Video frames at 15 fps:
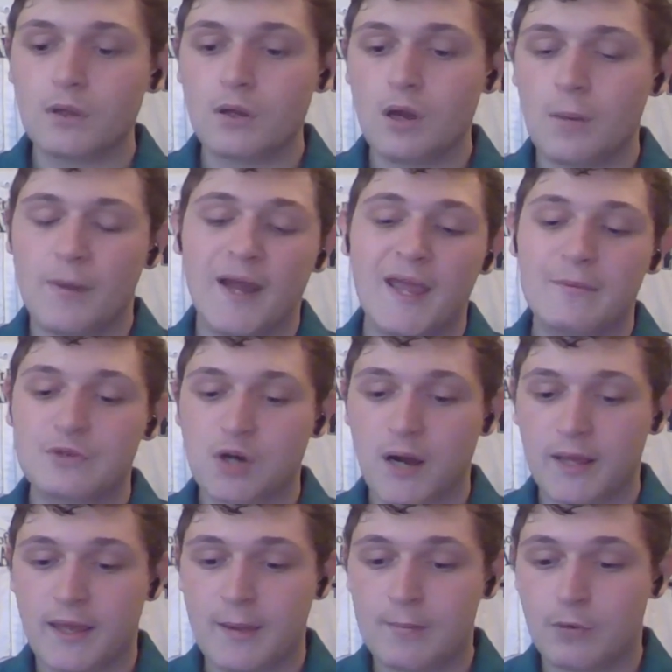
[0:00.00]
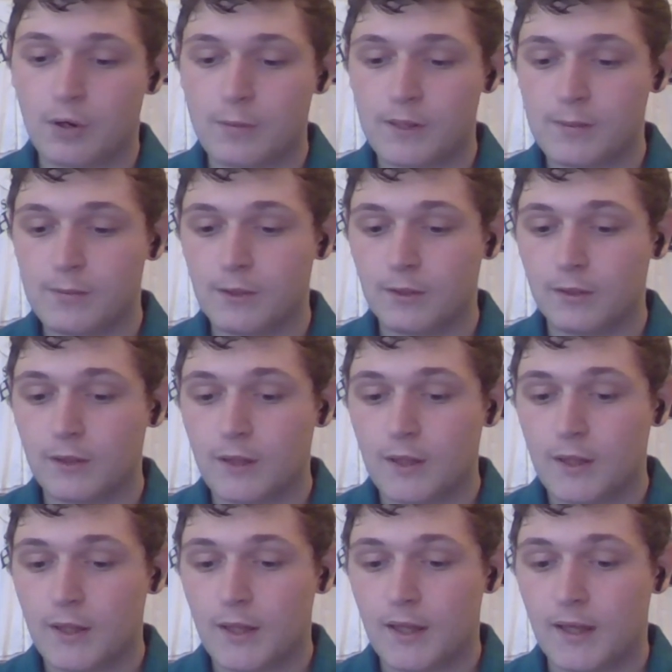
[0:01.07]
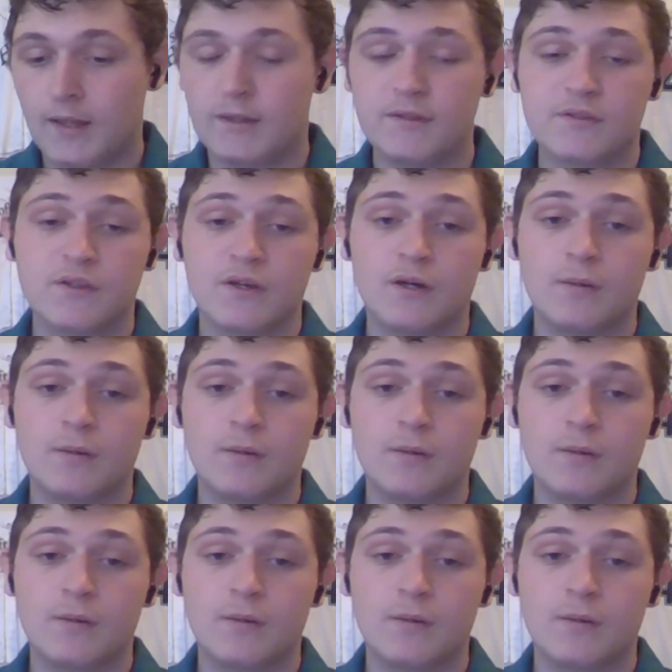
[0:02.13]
I am trying to get more people, and